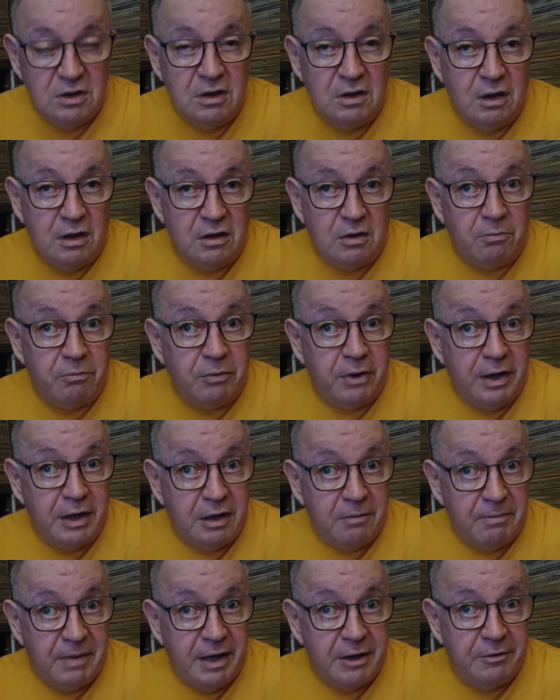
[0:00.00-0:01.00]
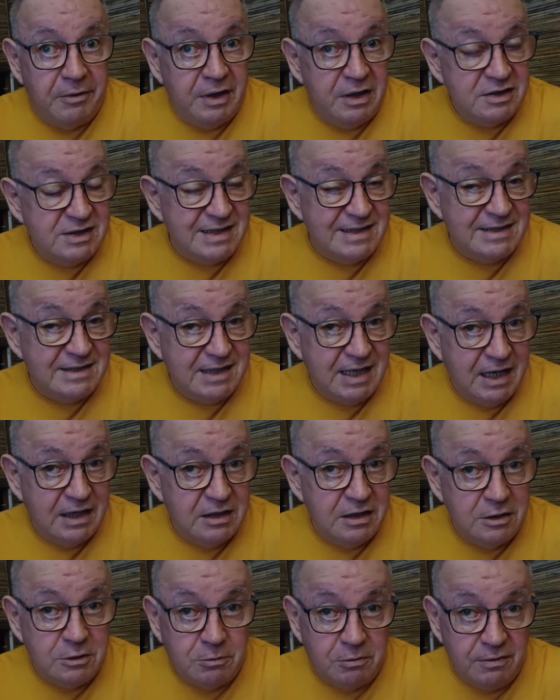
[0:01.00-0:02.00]
on the brand of battery that's inside
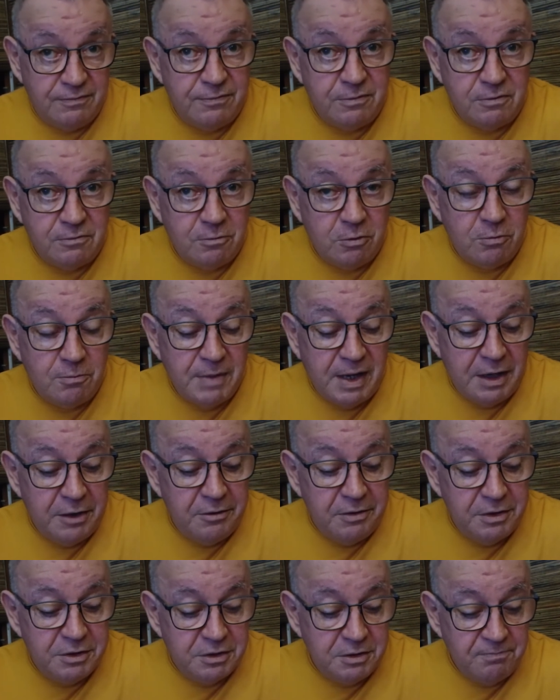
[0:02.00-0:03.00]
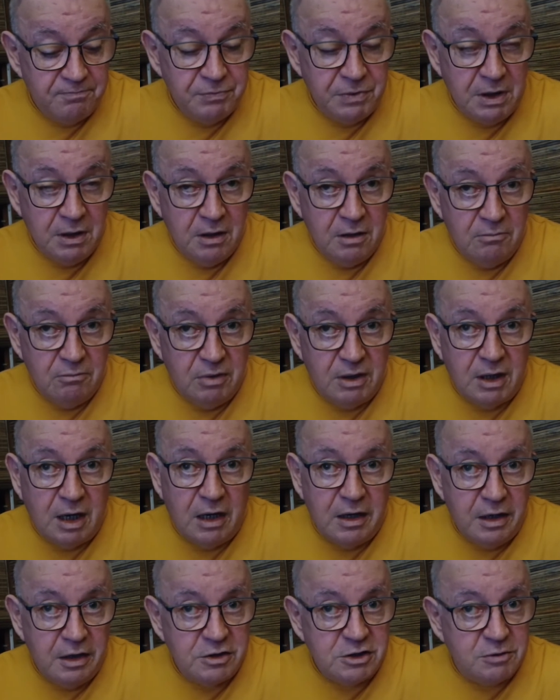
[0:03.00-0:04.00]
these 24-volt batteries. But
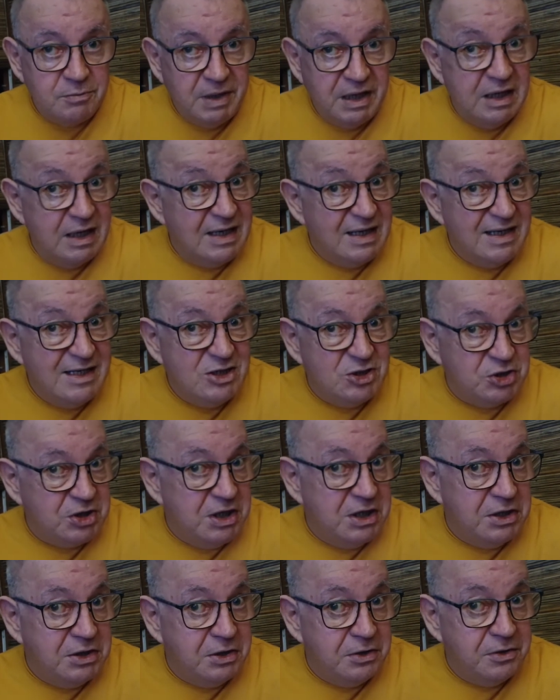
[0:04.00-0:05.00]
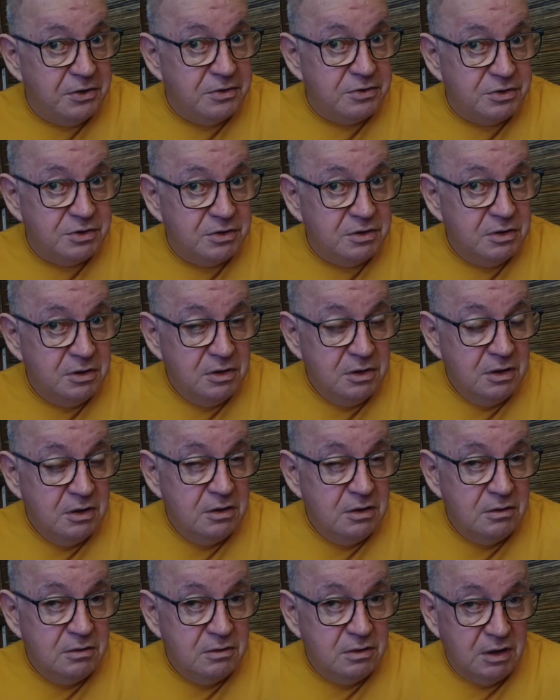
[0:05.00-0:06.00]
I estimate at least 10 years,
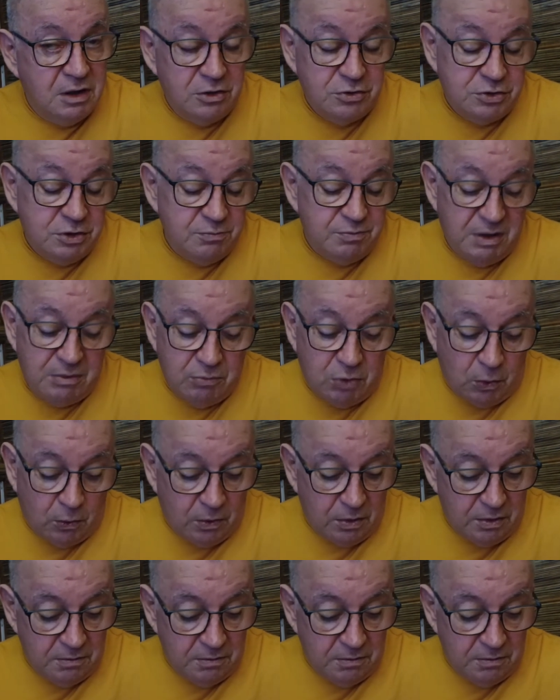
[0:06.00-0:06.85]
and it should be more.